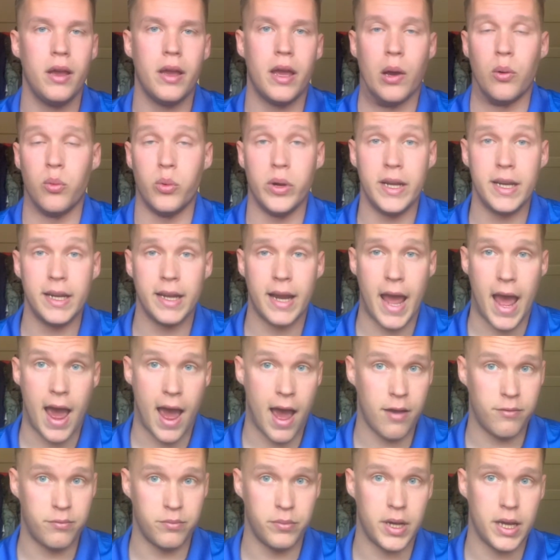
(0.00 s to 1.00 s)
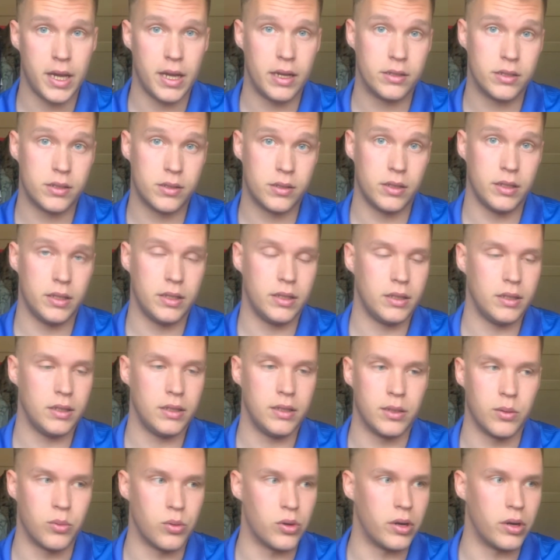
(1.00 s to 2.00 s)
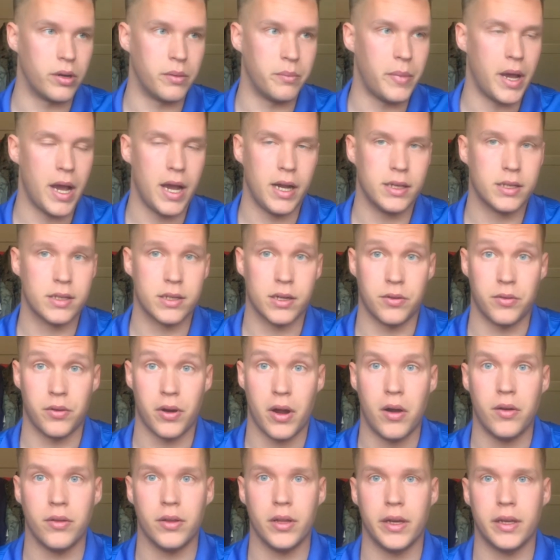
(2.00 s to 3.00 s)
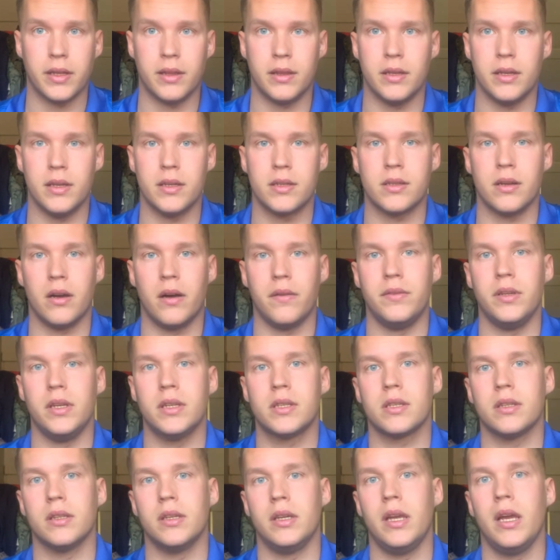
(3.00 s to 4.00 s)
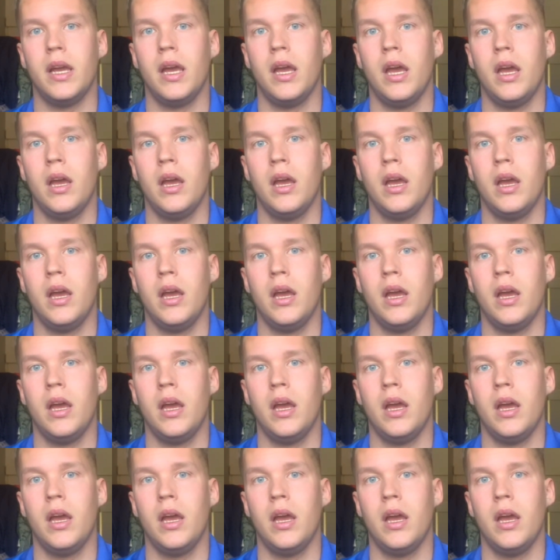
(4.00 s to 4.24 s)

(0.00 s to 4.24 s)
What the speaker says: And we didn't have masks, there weren't masks around like this, obviously.